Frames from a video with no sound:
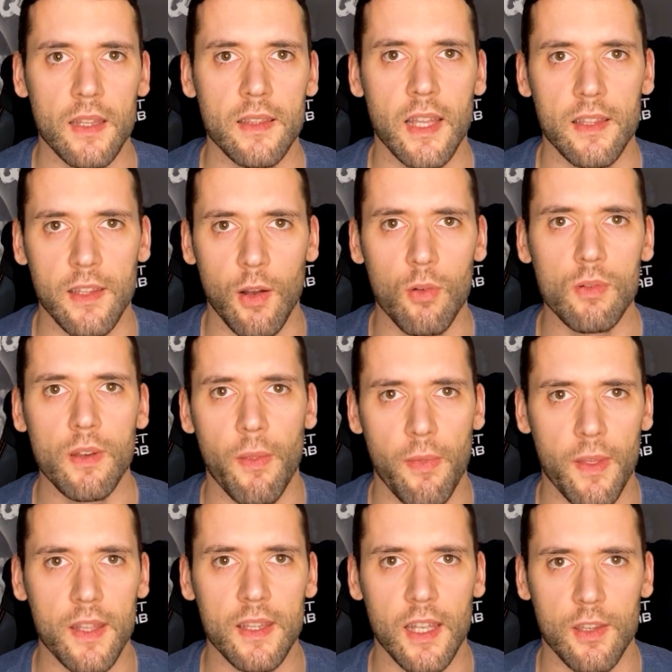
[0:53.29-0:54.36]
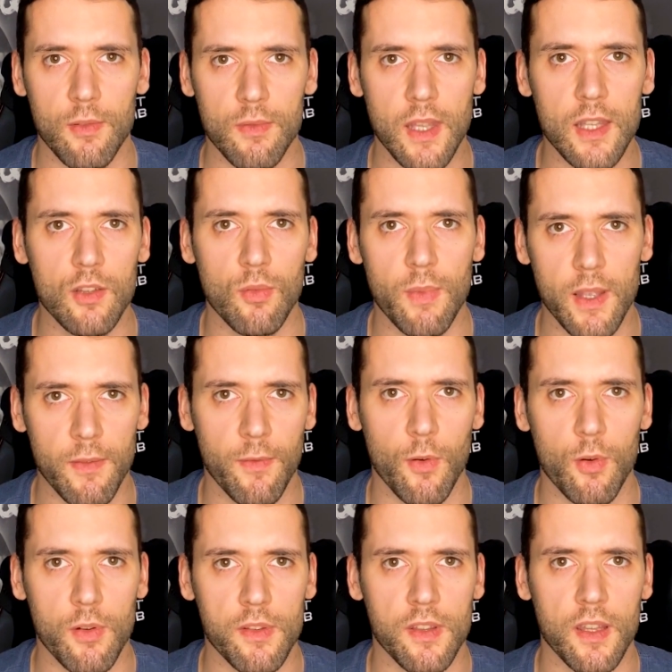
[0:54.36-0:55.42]
then the only thing that you need to be
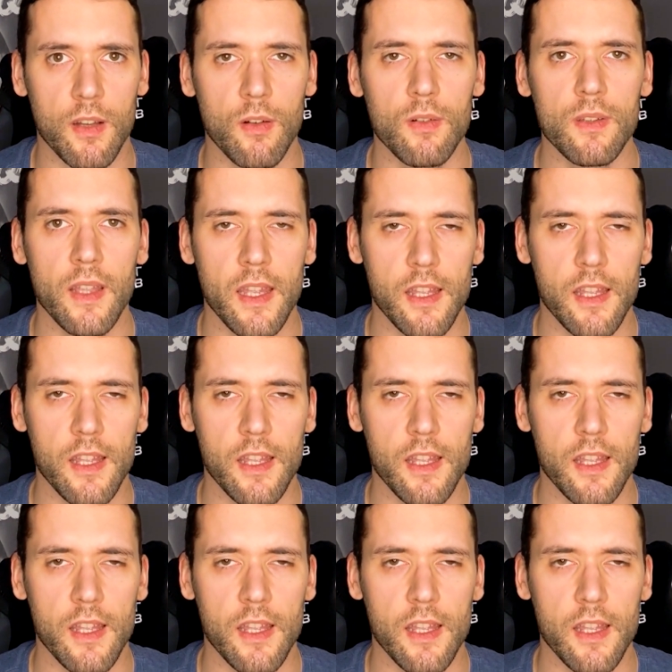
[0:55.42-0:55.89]
focusing on